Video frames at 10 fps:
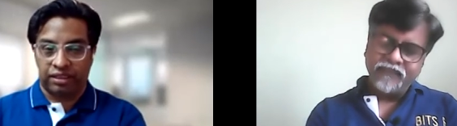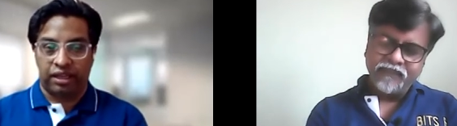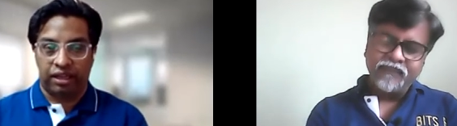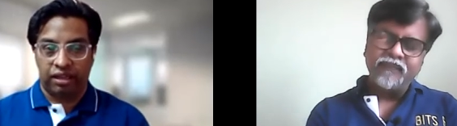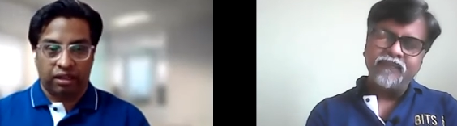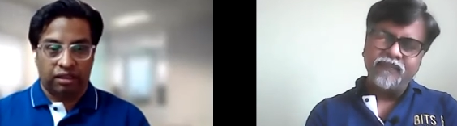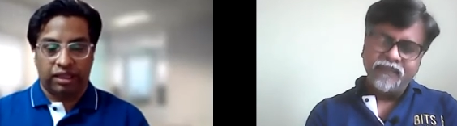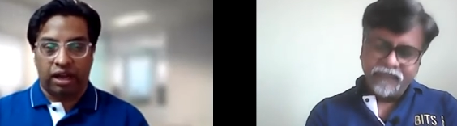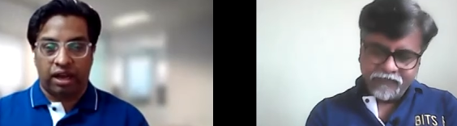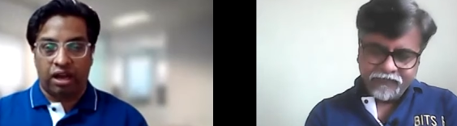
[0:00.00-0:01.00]
Speaker 1: then they
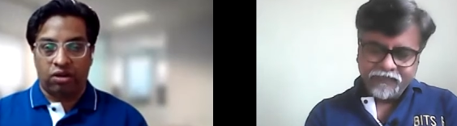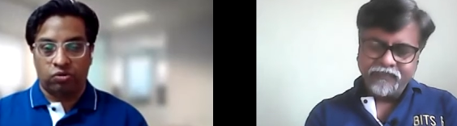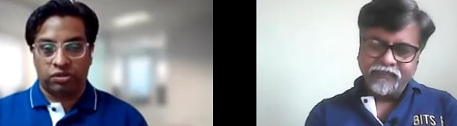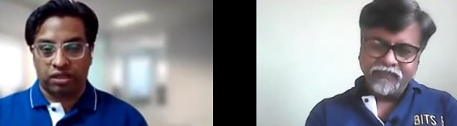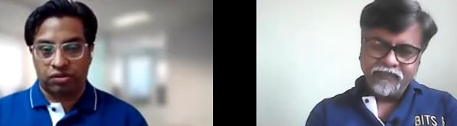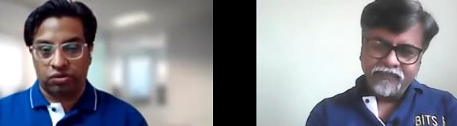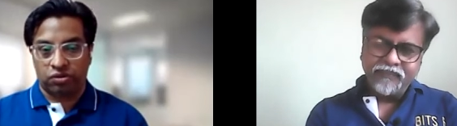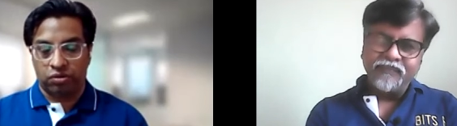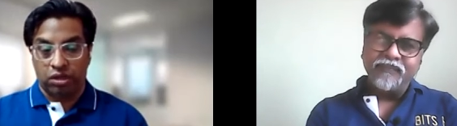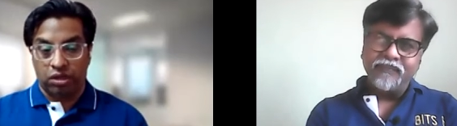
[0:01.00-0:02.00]
they are losing, so